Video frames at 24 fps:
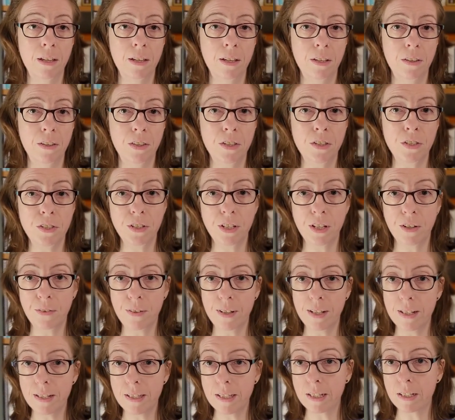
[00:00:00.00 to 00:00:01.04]
The
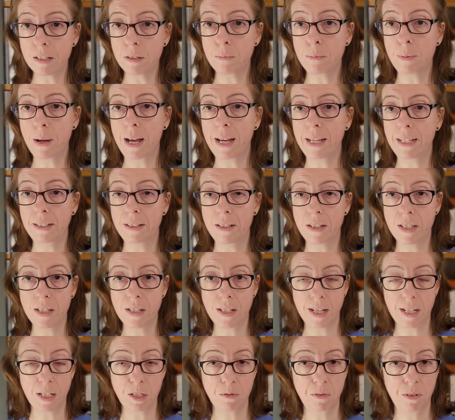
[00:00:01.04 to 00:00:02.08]
series combines
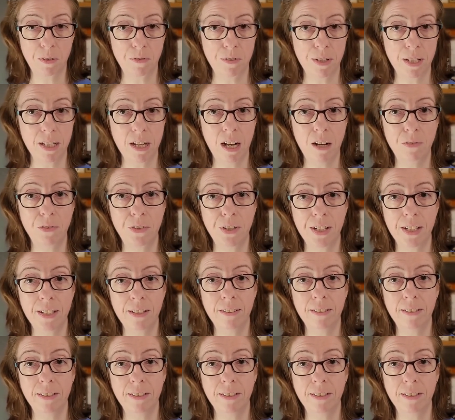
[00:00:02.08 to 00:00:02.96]
textual recovery,